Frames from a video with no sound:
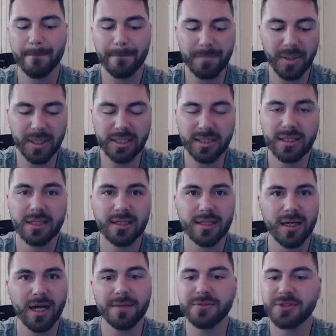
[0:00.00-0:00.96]
But
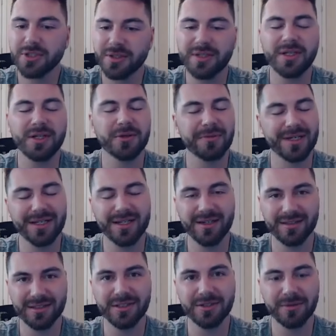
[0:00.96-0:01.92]
I'm sure that you're working
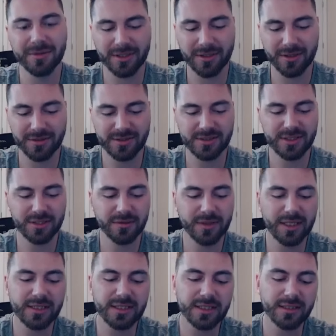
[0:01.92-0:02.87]
on the newer cards too,
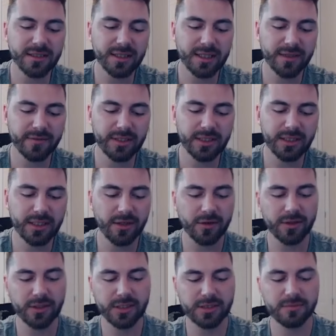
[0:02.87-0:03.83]
and I think they're giving the
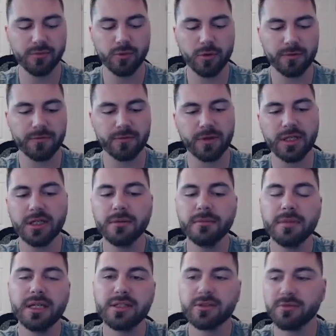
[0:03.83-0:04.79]
artists more
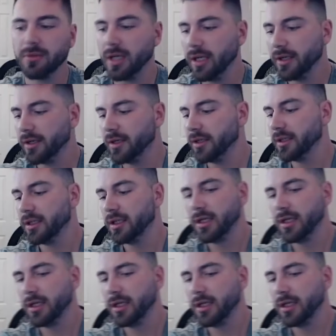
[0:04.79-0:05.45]
freedom, is what I heard.